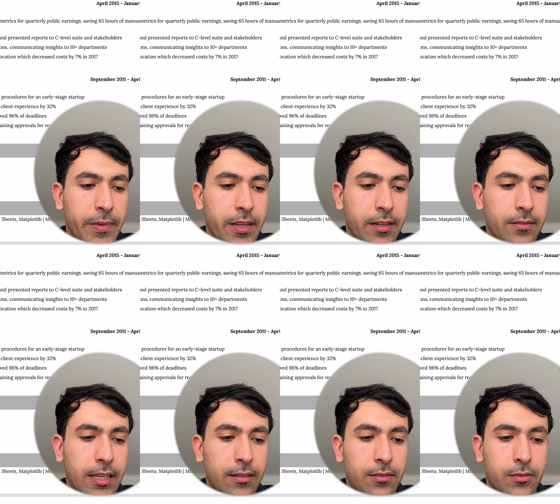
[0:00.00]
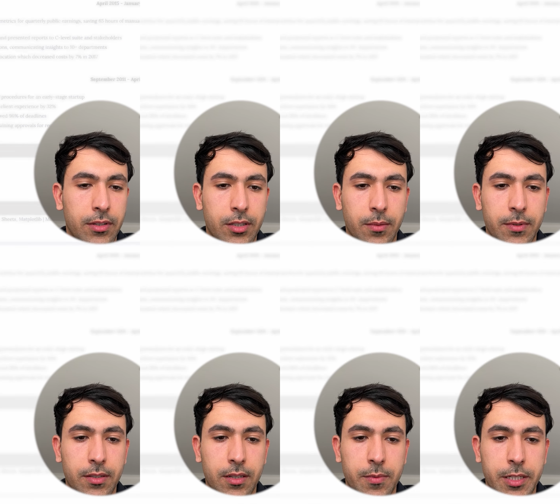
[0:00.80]
here, tailor to a job
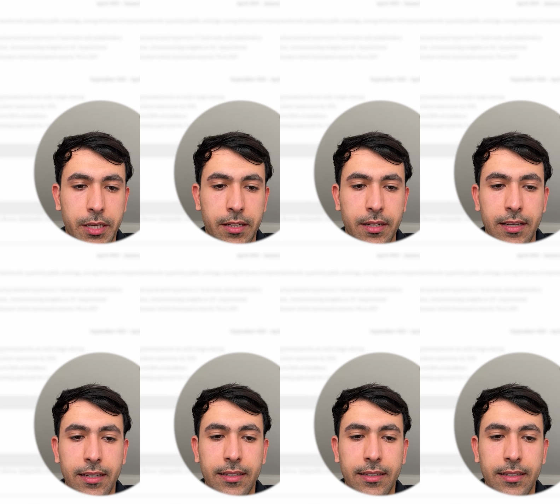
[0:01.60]
description.